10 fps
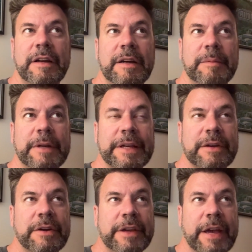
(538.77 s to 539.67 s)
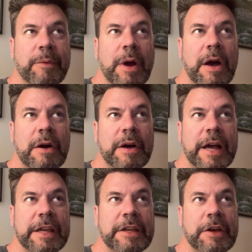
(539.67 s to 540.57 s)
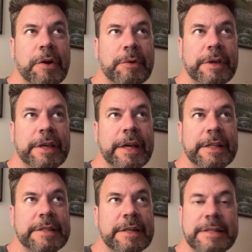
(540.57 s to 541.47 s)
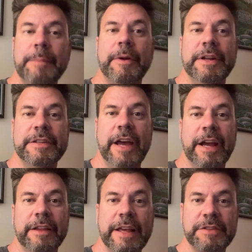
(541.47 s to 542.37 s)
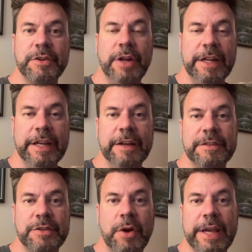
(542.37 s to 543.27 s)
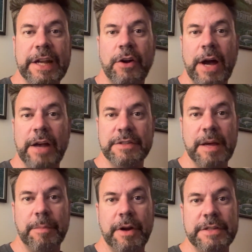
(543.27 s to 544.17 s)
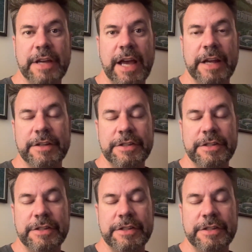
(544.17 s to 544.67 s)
like, okay, well, I can go get a temporary tag. That's a good idea. So I get an Ohio temporary tag.